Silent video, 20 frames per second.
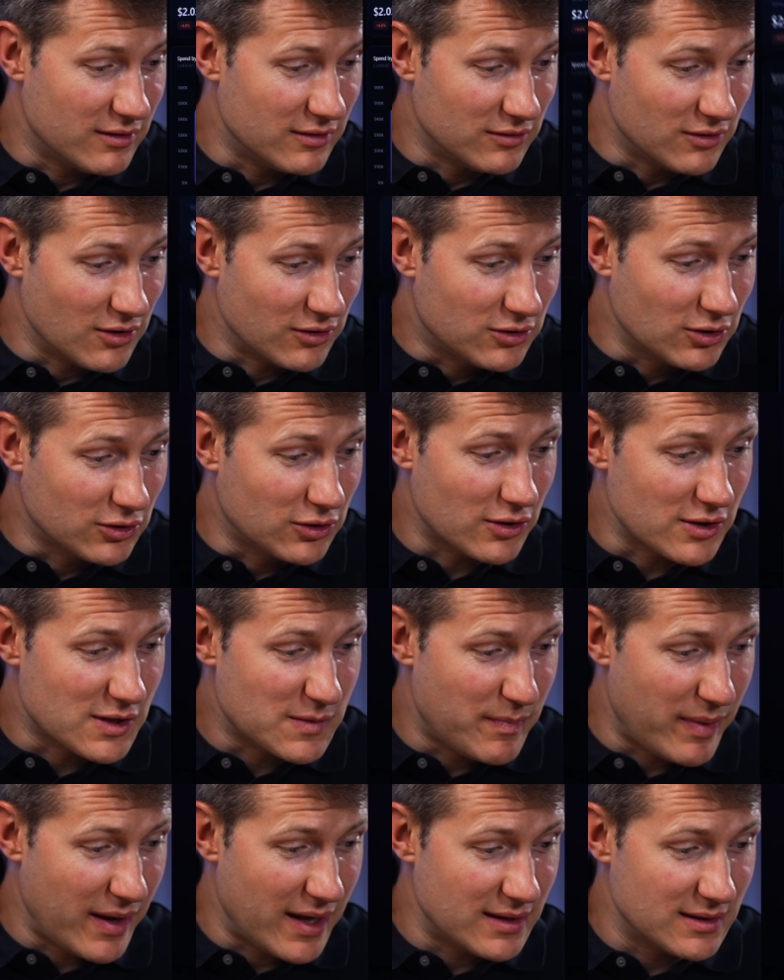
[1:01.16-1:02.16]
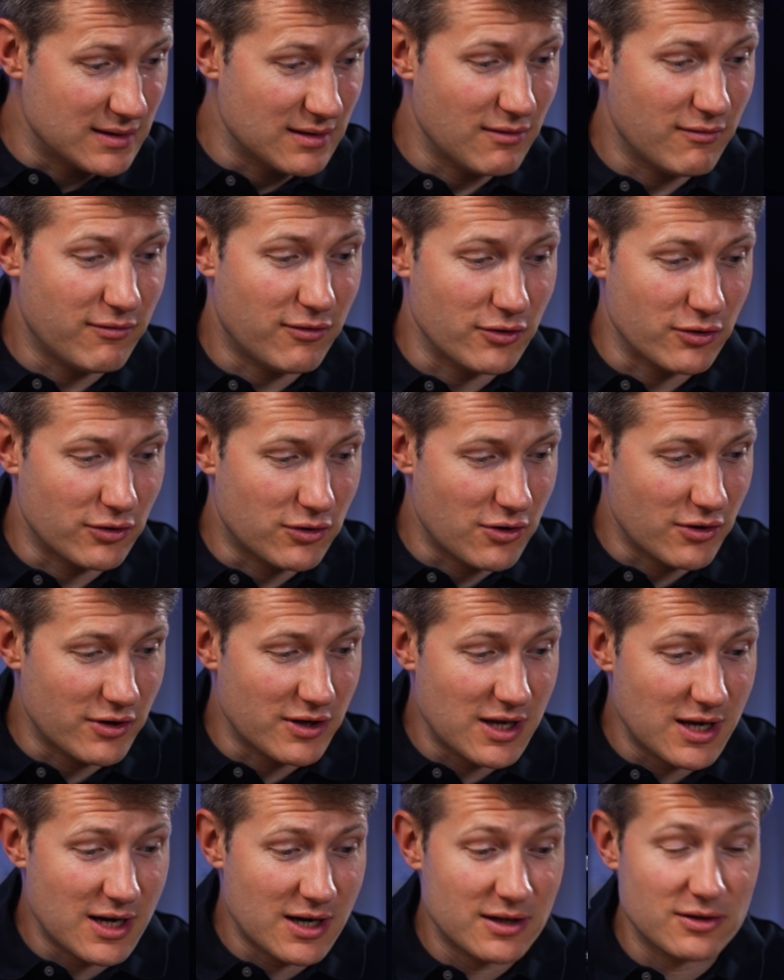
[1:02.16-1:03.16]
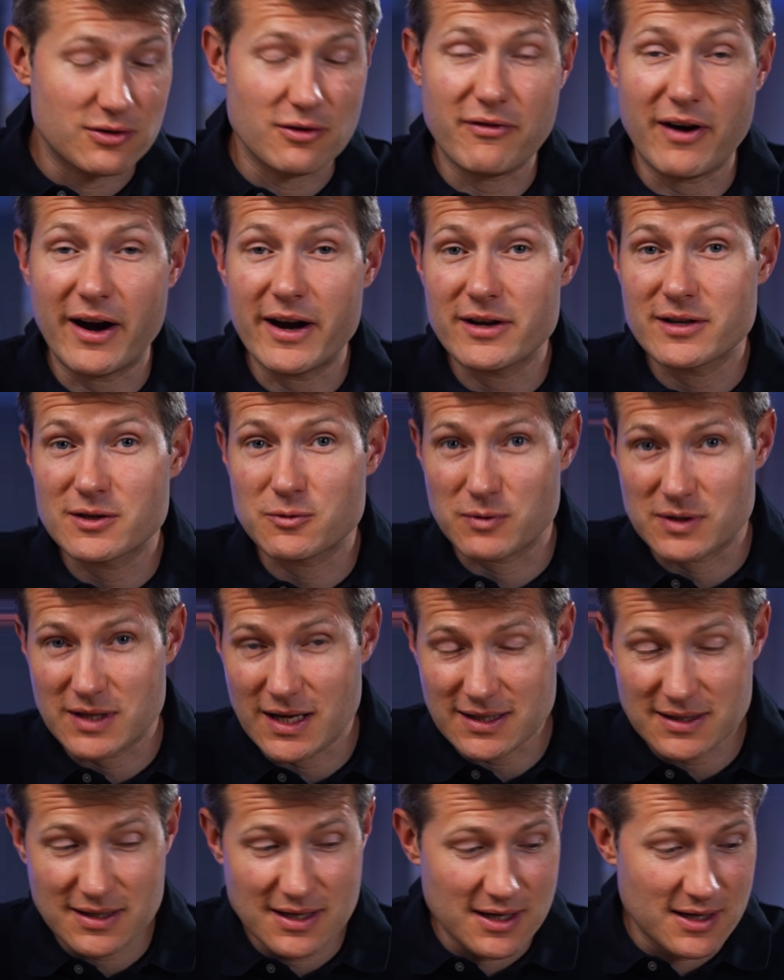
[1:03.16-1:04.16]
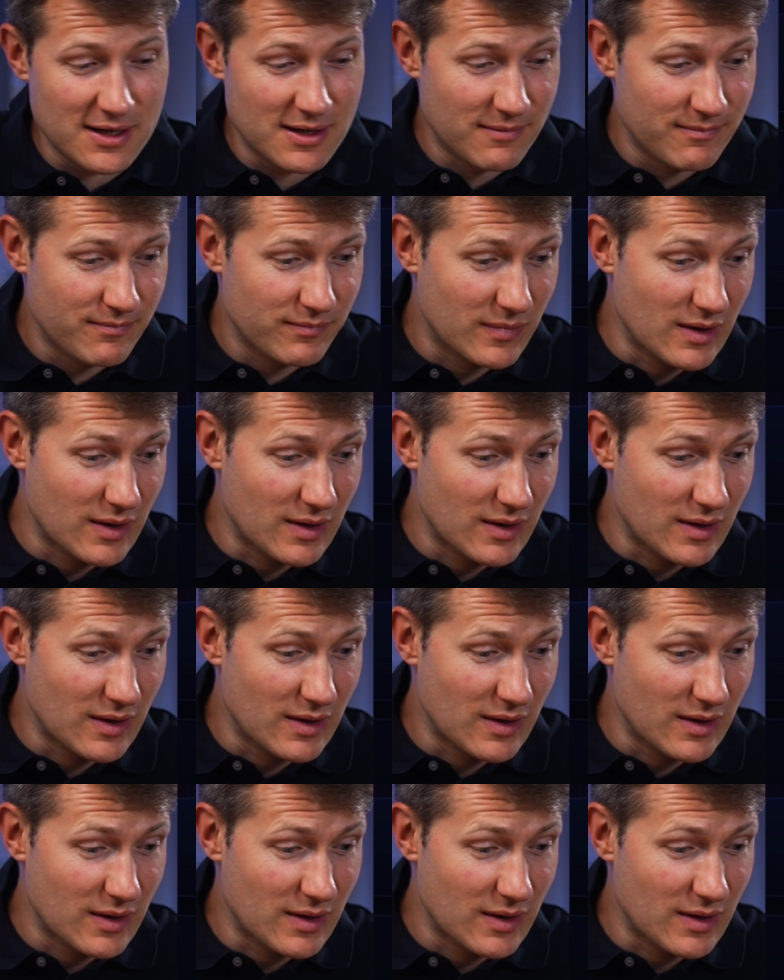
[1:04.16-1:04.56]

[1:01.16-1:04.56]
the total spend for the current year, the variance with last year,